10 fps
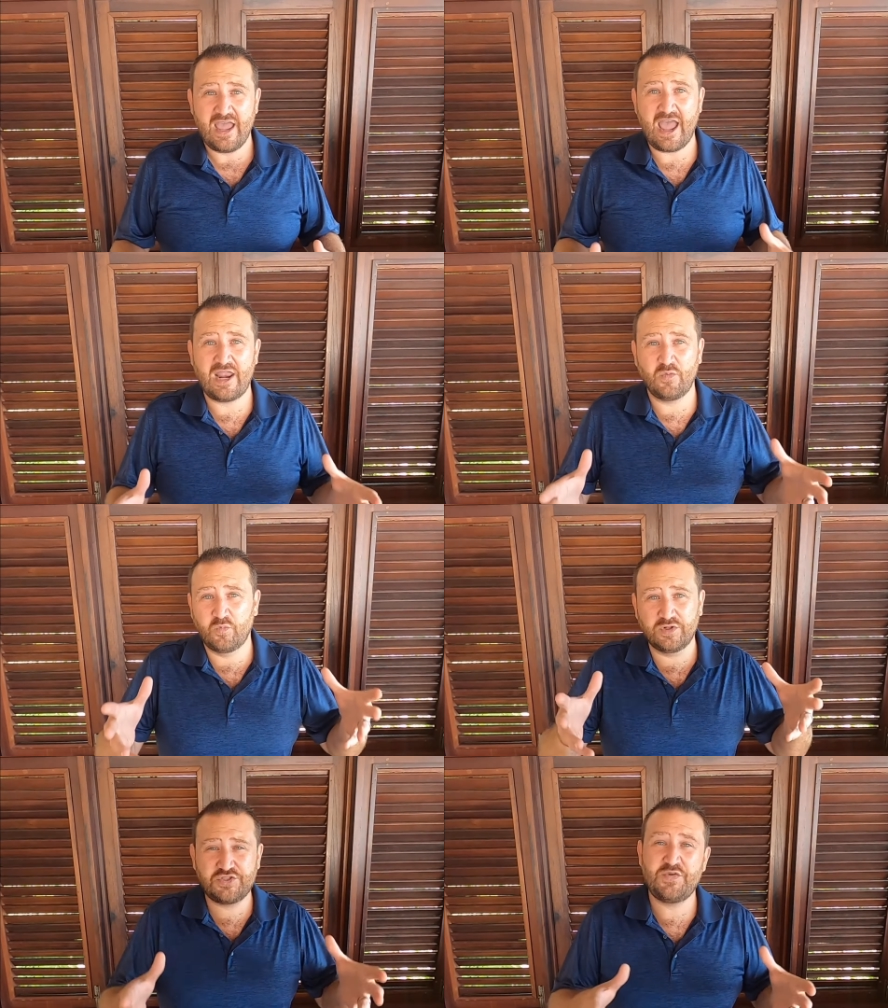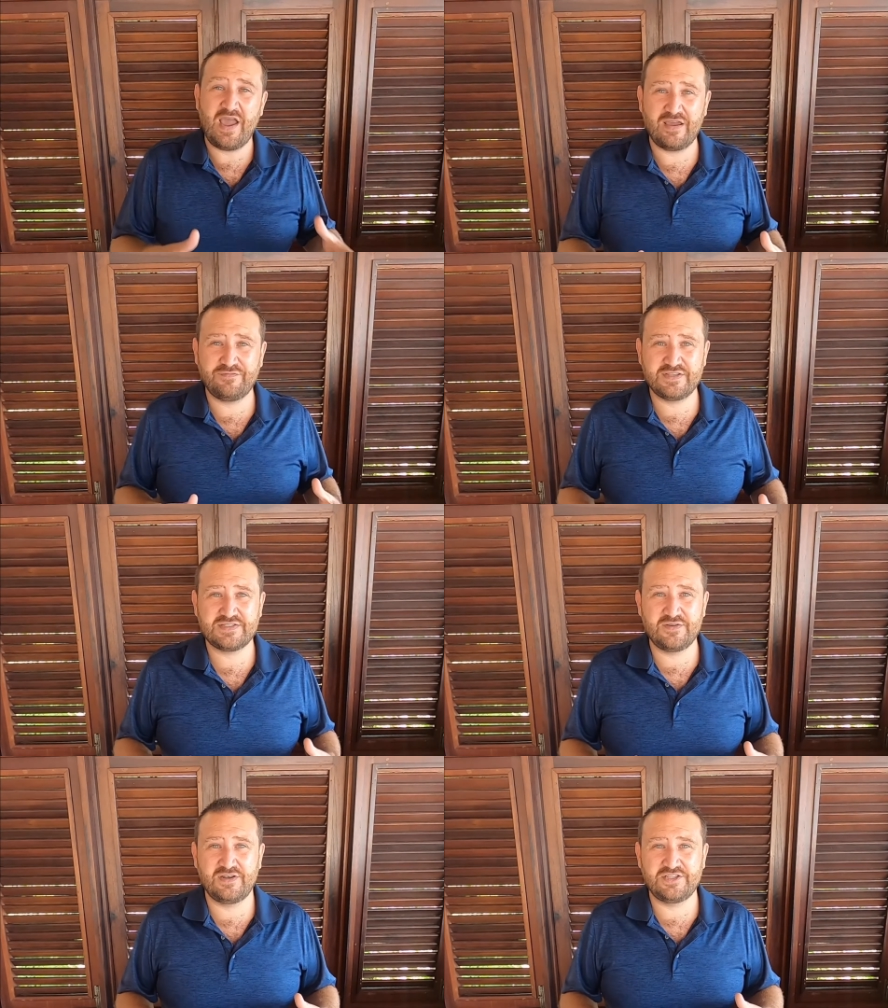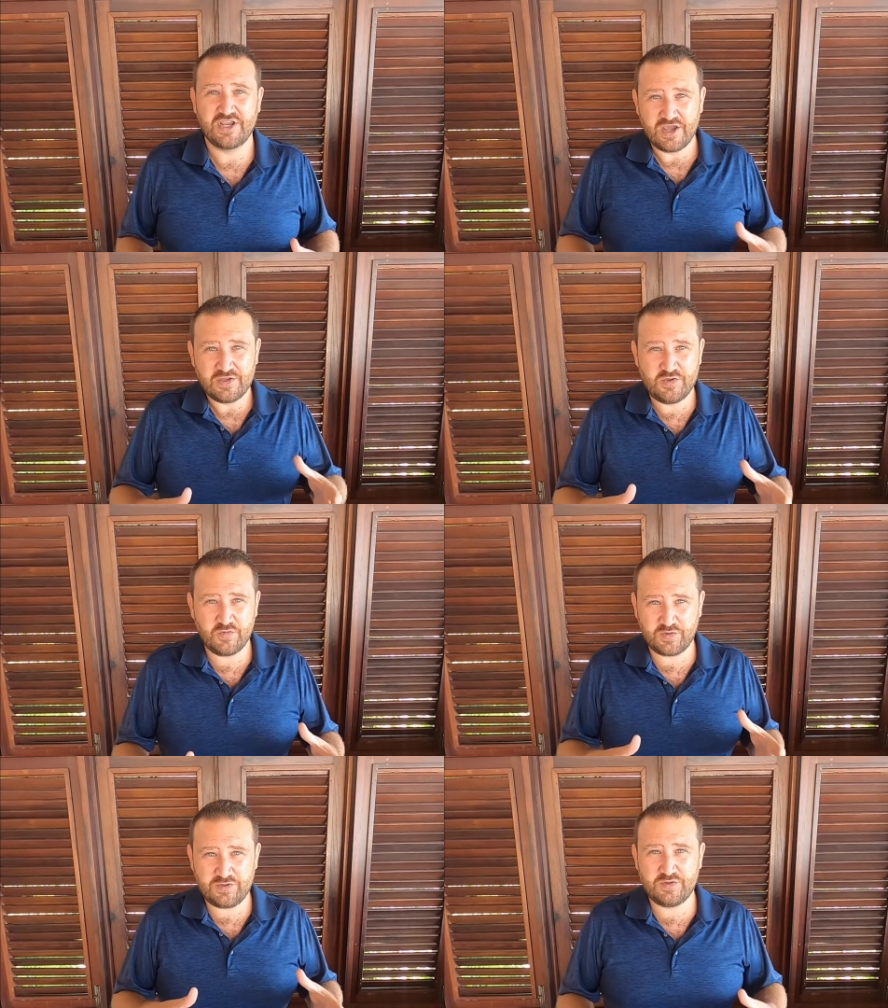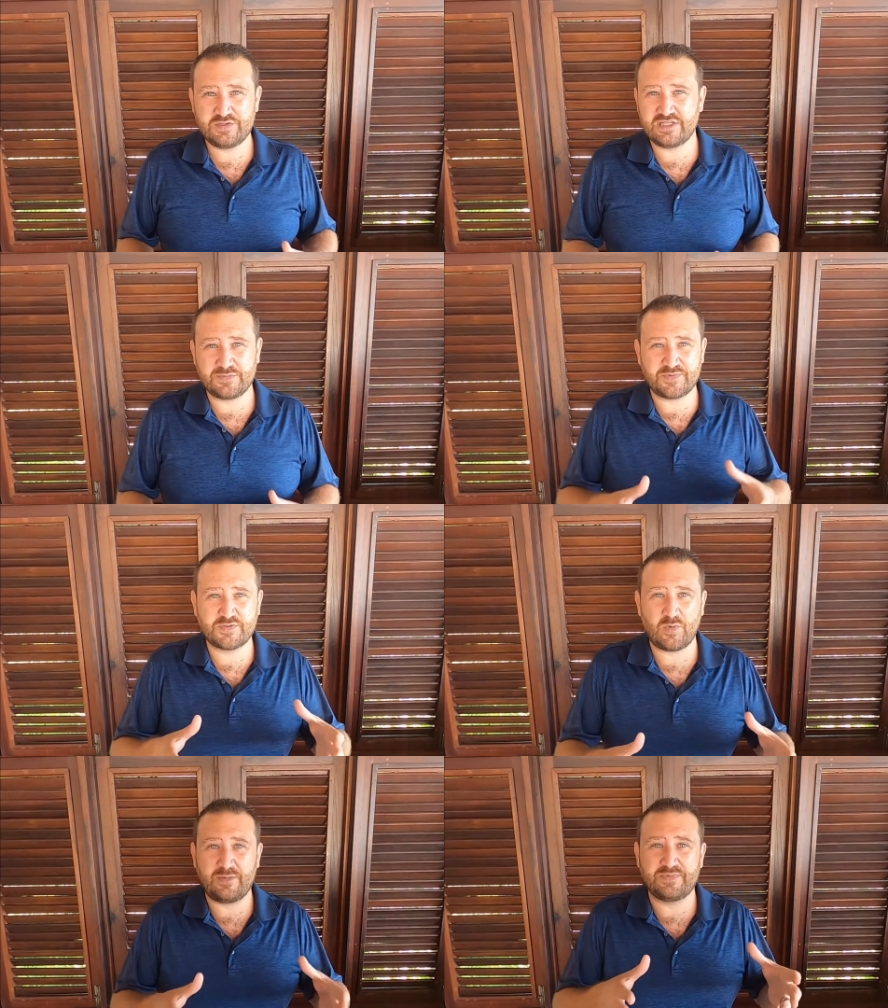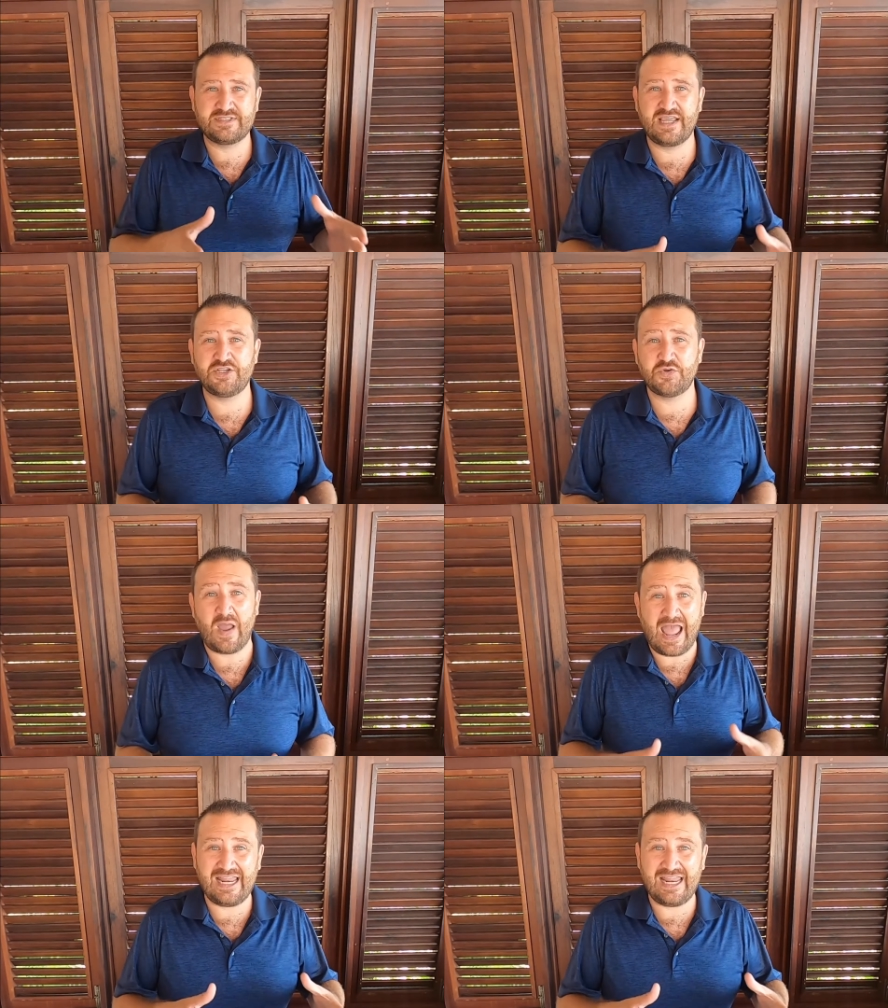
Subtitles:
And once you have this knowledge, you can use it to persuade potential